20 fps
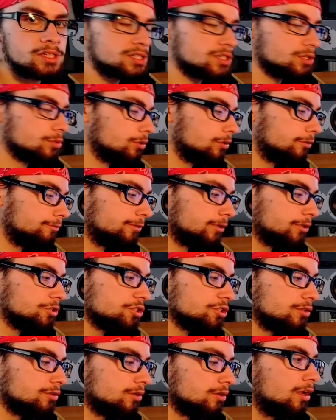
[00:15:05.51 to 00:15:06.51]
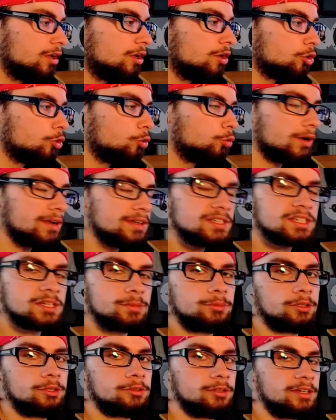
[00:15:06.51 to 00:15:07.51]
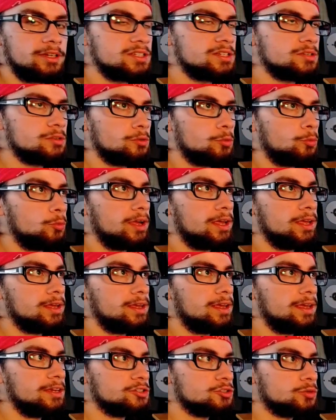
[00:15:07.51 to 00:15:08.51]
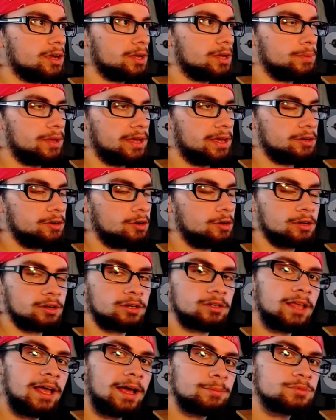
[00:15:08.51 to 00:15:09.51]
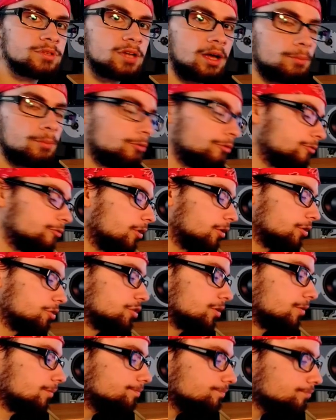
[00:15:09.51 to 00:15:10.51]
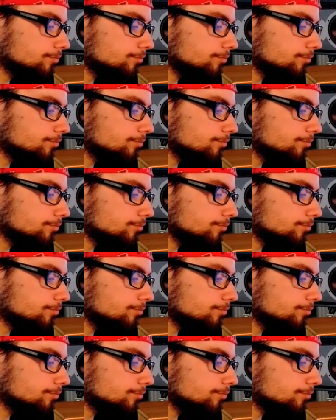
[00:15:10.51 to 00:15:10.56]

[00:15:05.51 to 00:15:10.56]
so it'll function quite similarly to the way a trackpad on a laptop will function.